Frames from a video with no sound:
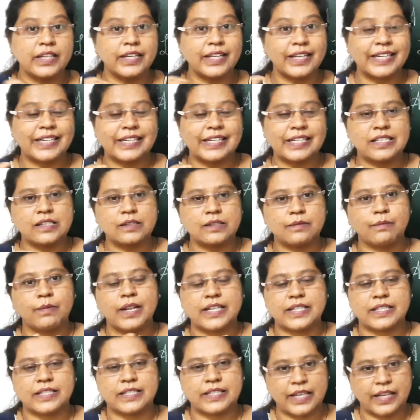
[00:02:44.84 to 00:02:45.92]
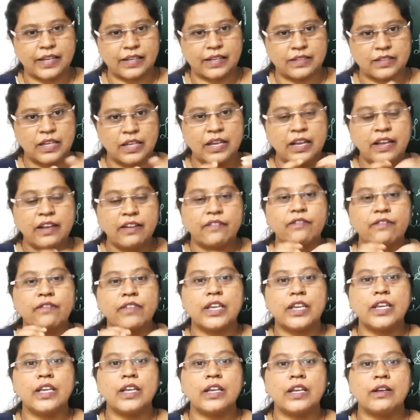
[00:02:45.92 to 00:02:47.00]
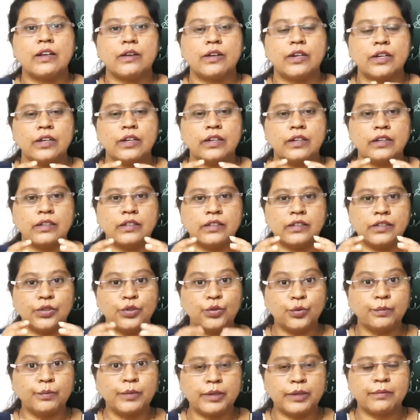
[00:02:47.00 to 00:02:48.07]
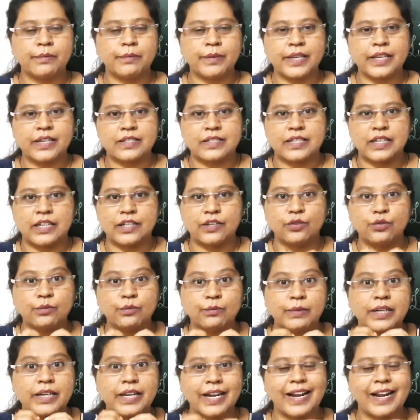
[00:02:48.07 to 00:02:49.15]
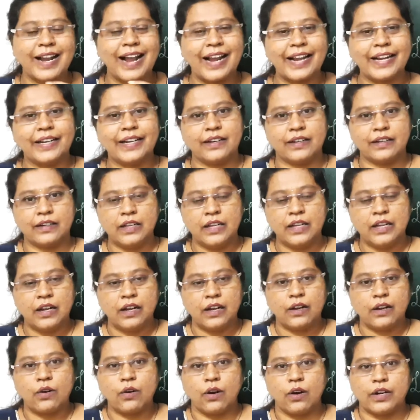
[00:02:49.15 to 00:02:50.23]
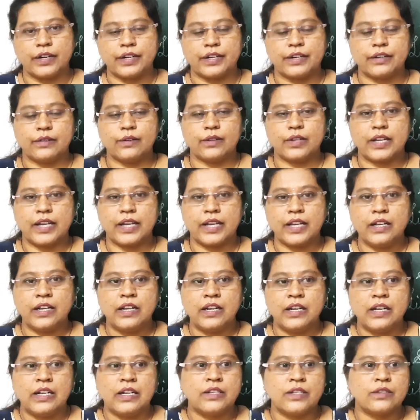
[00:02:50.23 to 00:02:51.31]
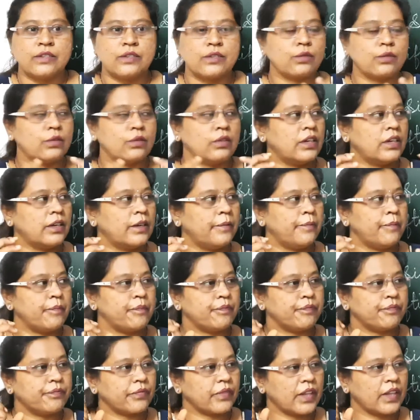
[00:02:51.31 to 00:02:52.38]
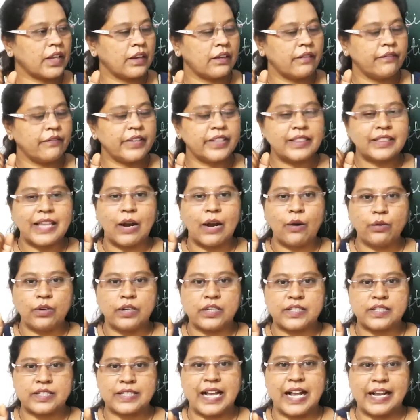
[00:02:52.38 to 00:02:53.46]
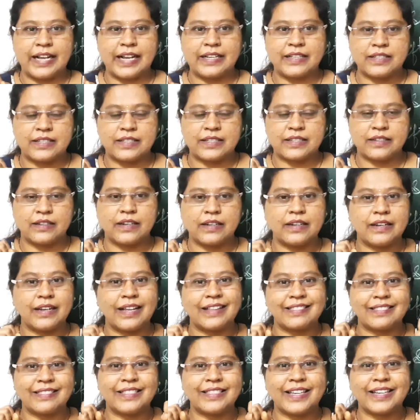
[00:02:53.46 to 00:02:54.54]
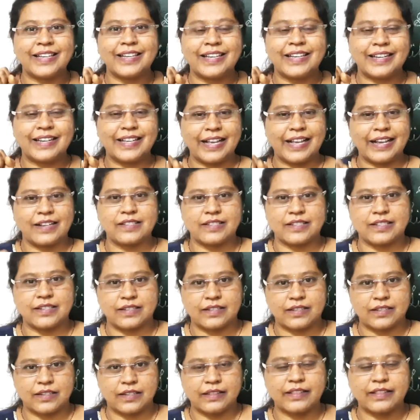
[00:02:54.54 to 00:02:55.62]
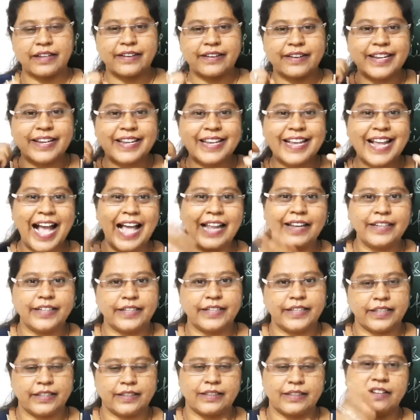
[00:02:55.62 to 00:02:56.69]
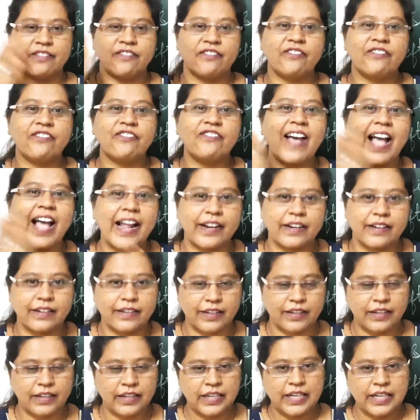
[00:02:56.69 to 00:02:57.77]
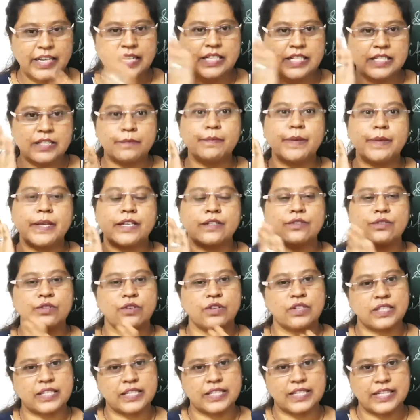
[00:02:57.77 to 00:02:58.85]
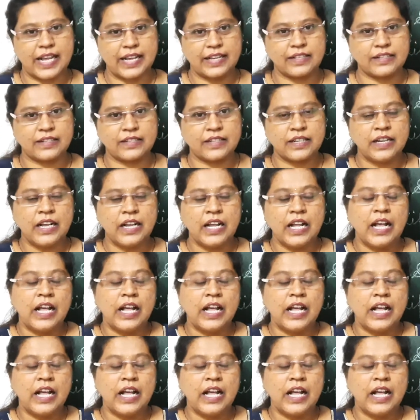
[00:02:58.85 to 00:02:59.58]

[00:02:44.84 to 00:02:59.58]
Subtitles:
greatest blessings we human beings or humankind got, okay? So the without science, nothing can exist. The reality, the fact is based on science.